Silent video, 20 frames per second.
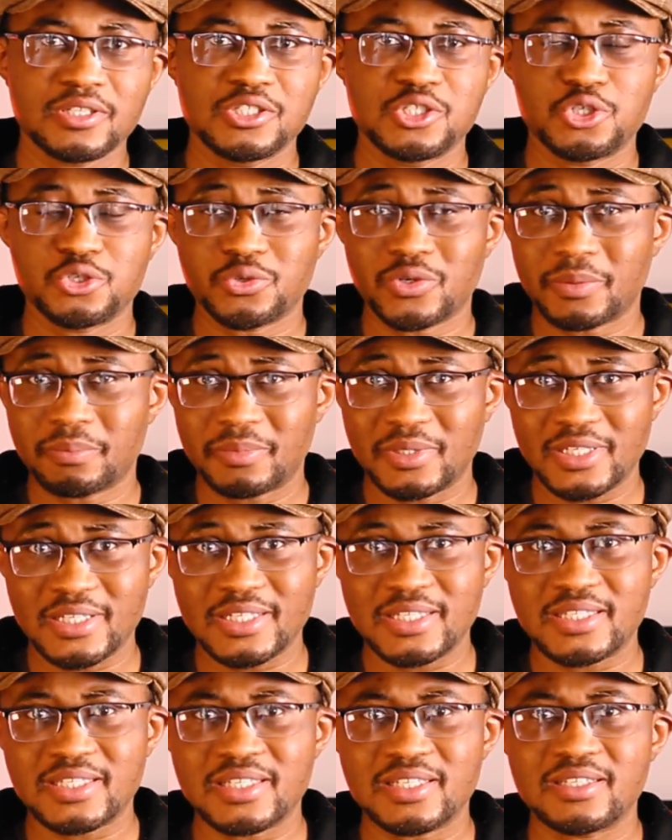
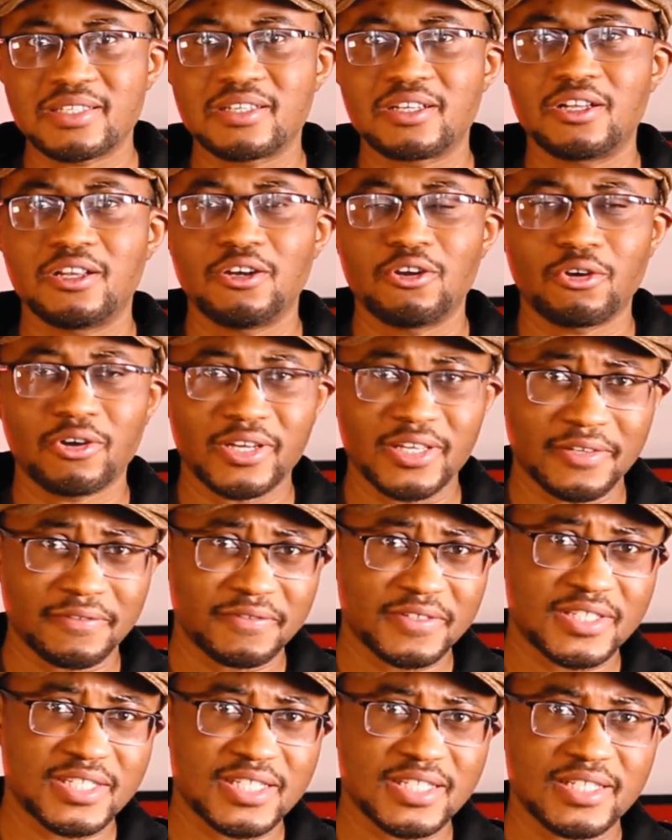durability,
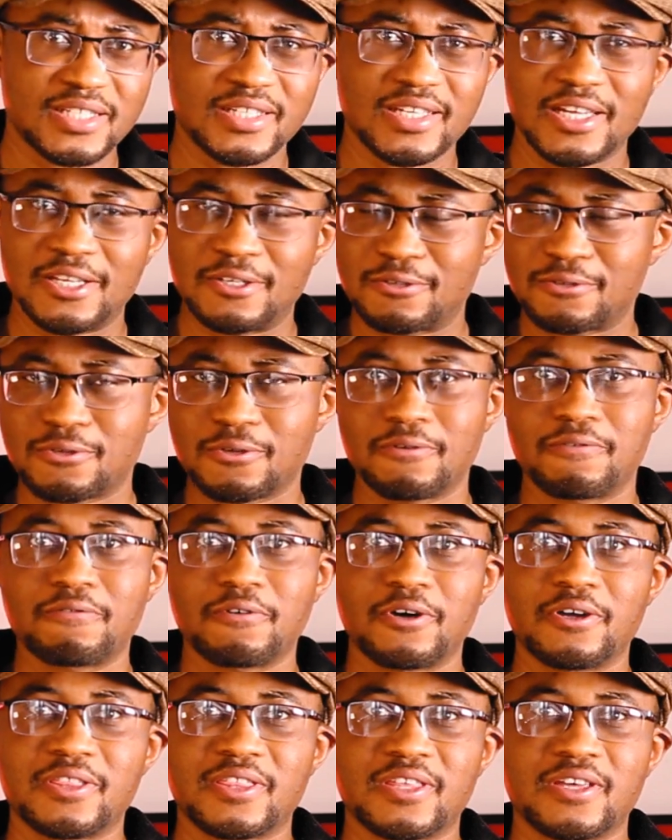longevity, and so
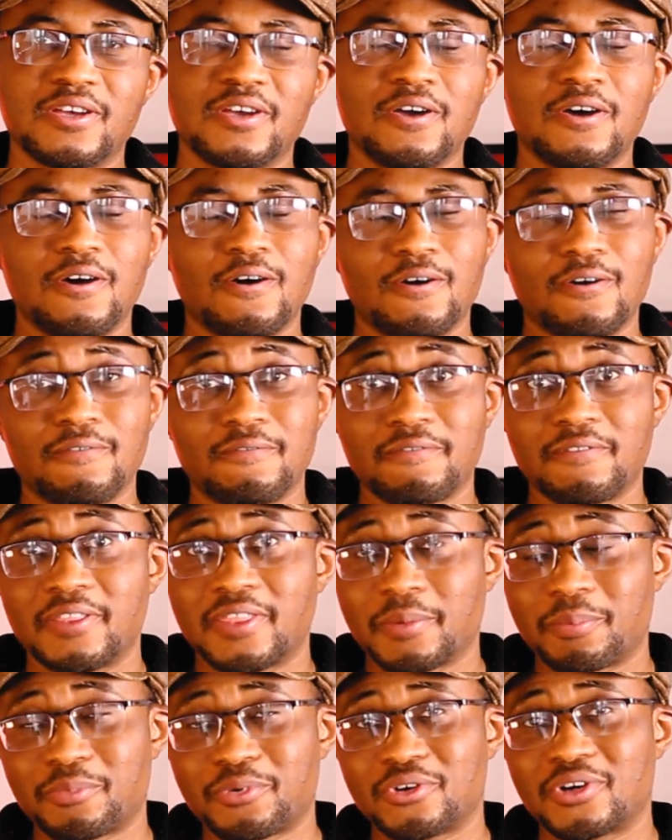forth of
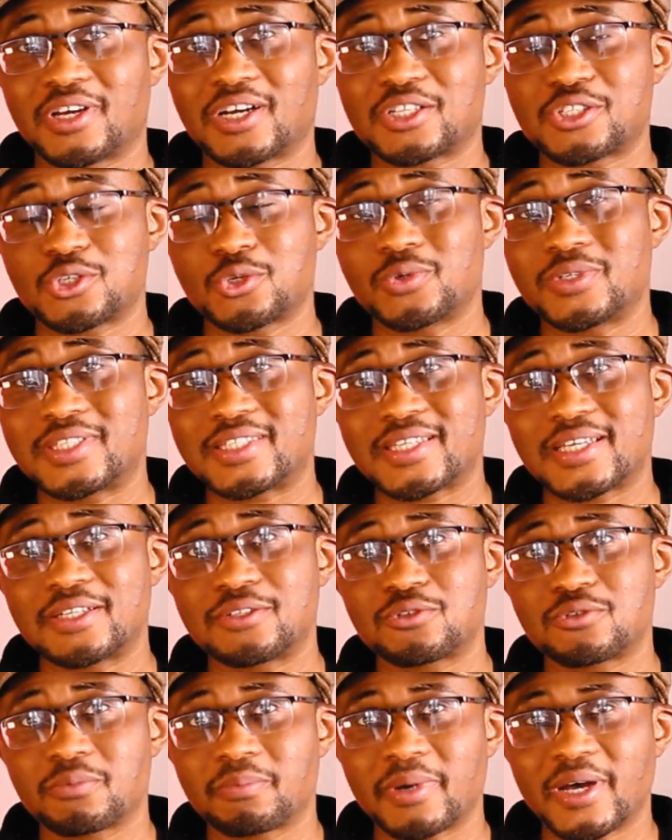the product you
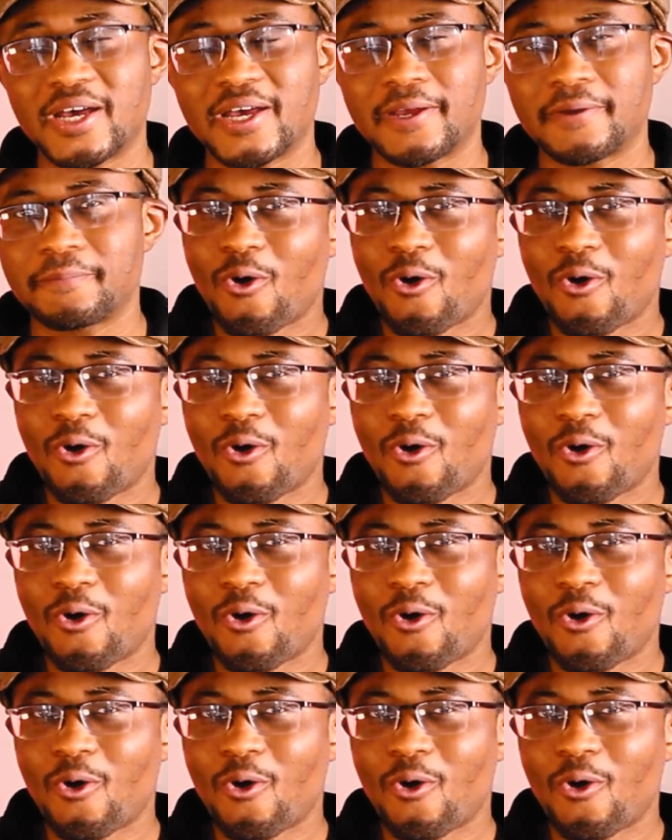intend to buy.